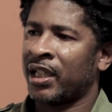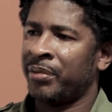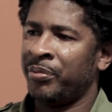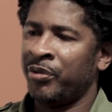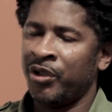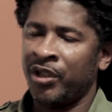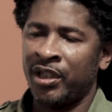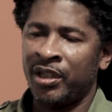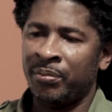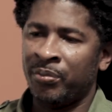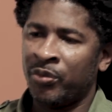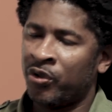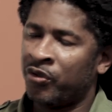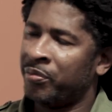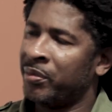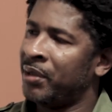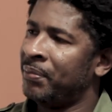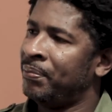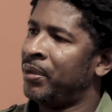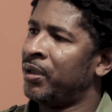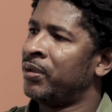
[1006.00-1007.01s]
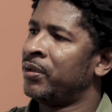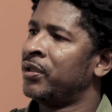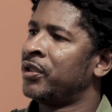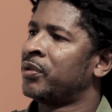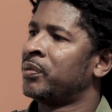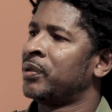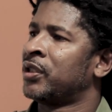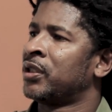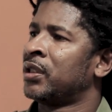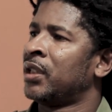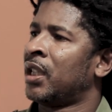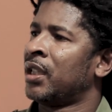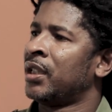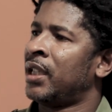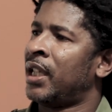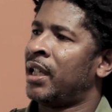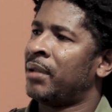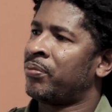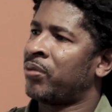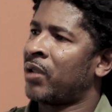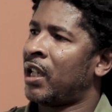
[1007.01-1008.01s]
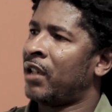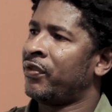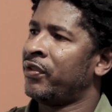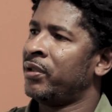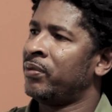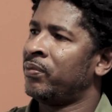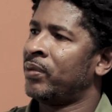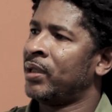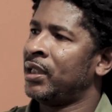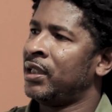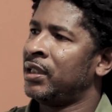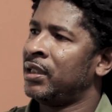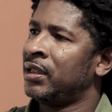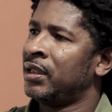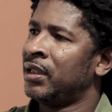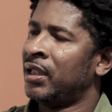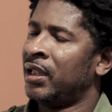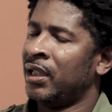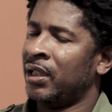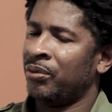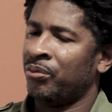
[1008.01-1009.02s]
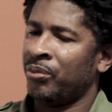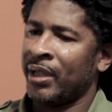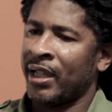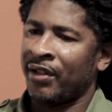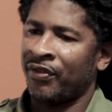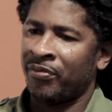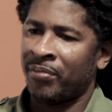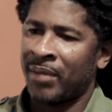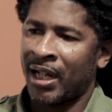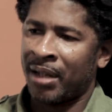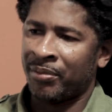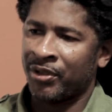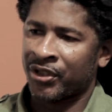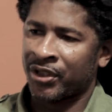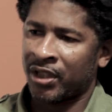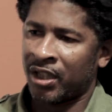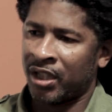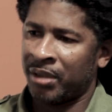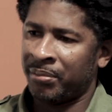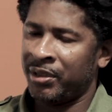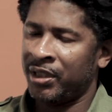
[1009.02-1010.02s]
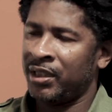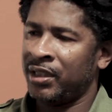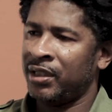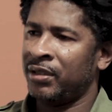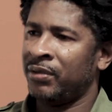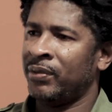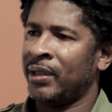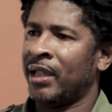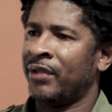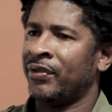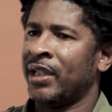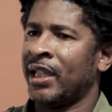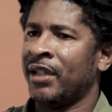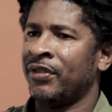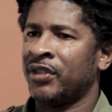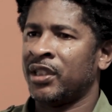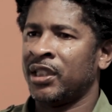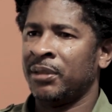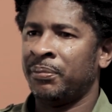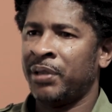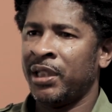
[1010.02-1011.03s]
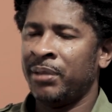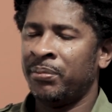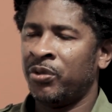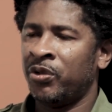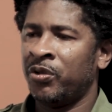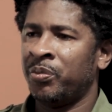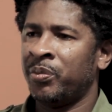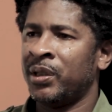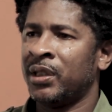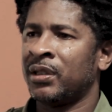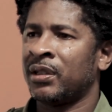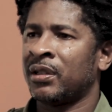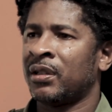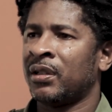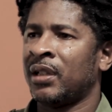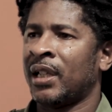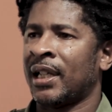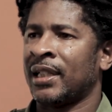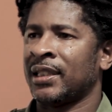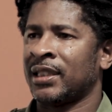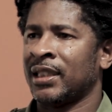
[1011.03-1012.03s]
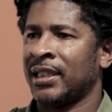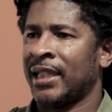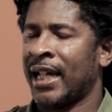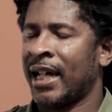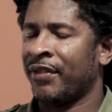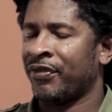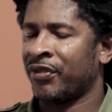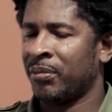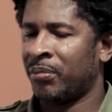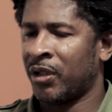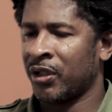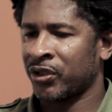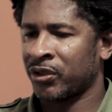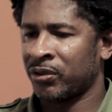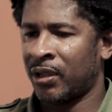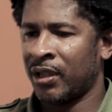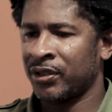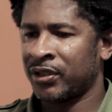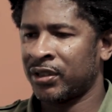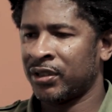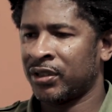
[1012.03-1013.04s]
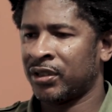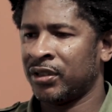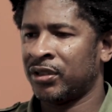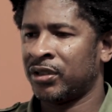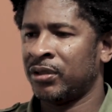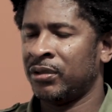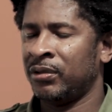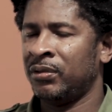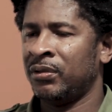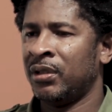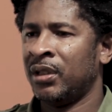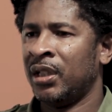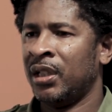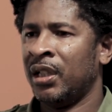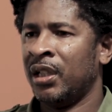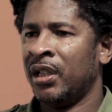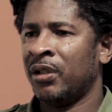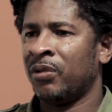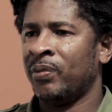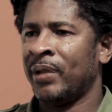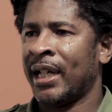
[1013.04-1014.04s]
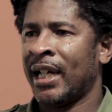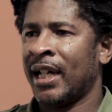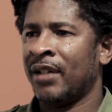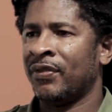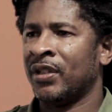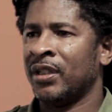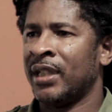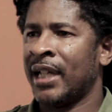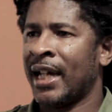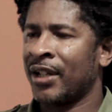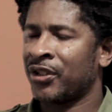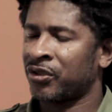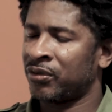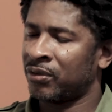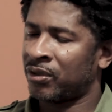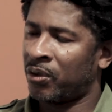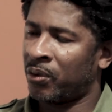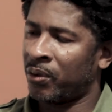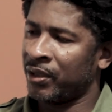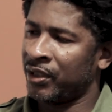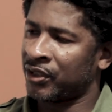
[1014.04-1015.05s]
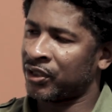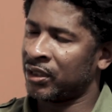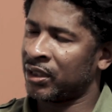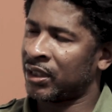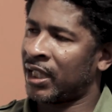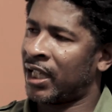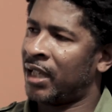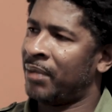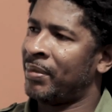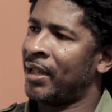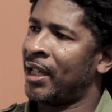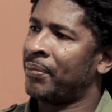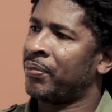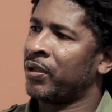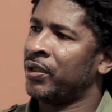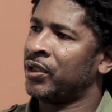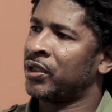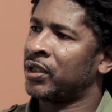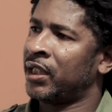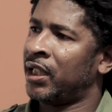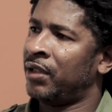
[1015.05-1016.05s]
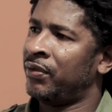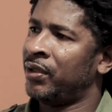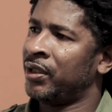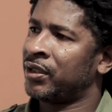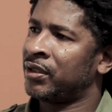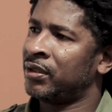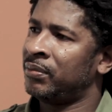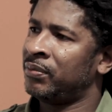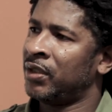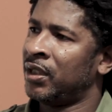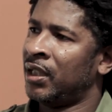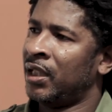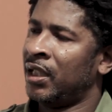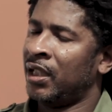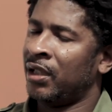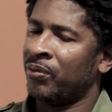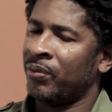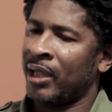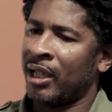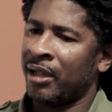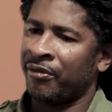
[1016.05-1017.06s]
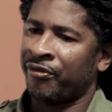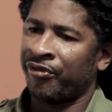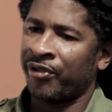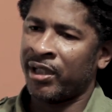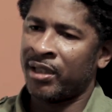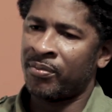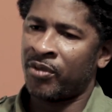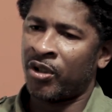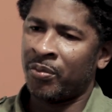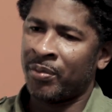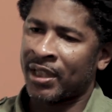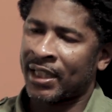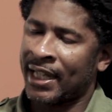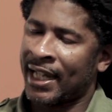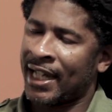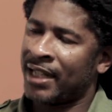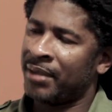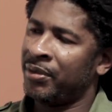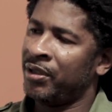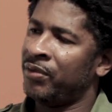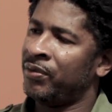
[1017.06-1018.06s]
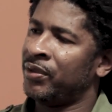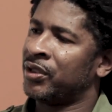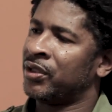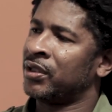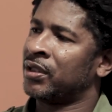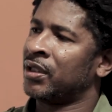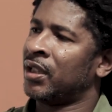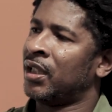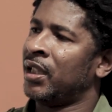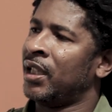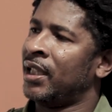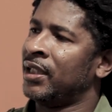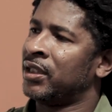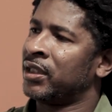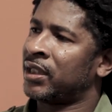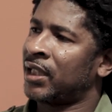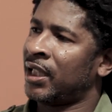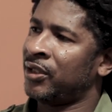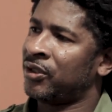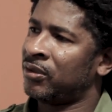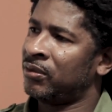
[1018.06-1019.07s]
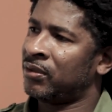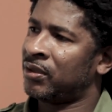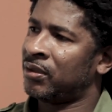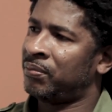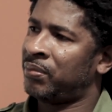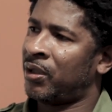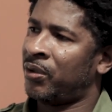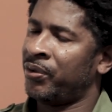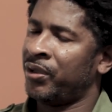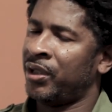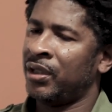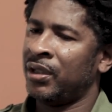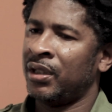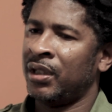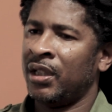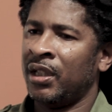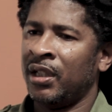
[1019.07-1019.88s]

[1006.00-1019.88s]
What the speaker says: Community Movement Builders, which is our nonprofit wing. We have Mama's Army, we have the FTP Movement, like I said, the African Martial Arts Institute. We have the National Coalition to Combat Police Terrorism. We have Freedom Home Academy, which is our educational component.